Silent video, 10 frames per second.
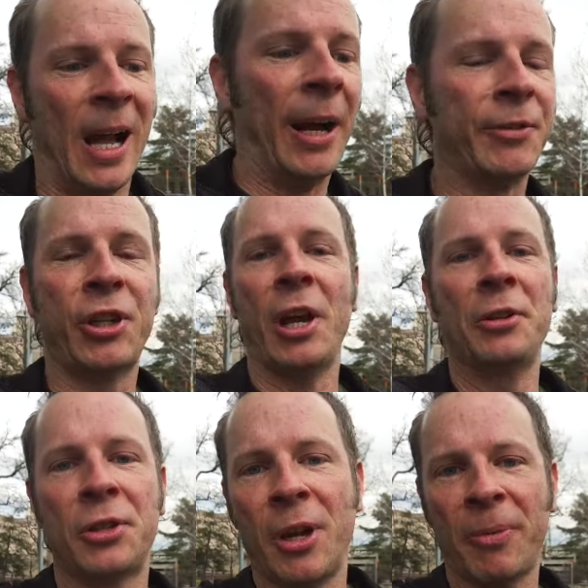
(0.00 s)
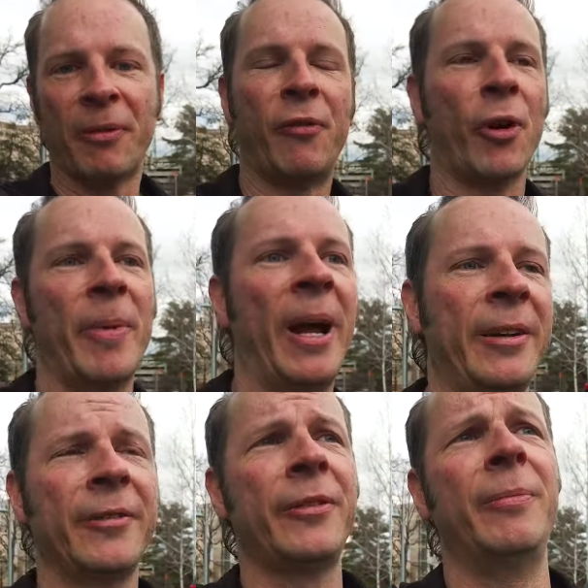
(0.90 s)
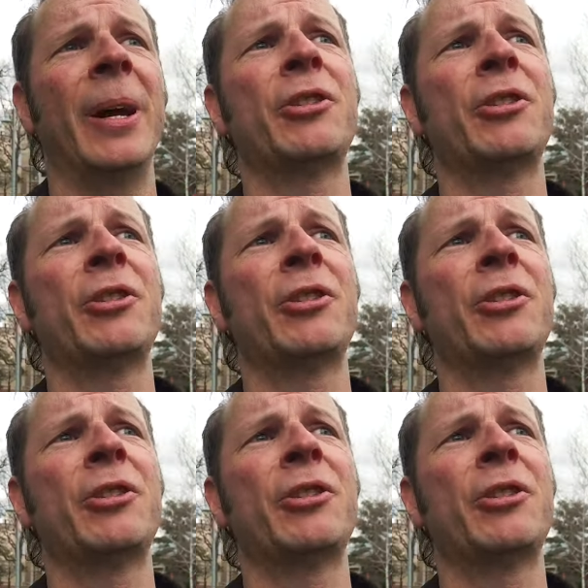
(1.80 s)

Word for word: I've changed up the format of my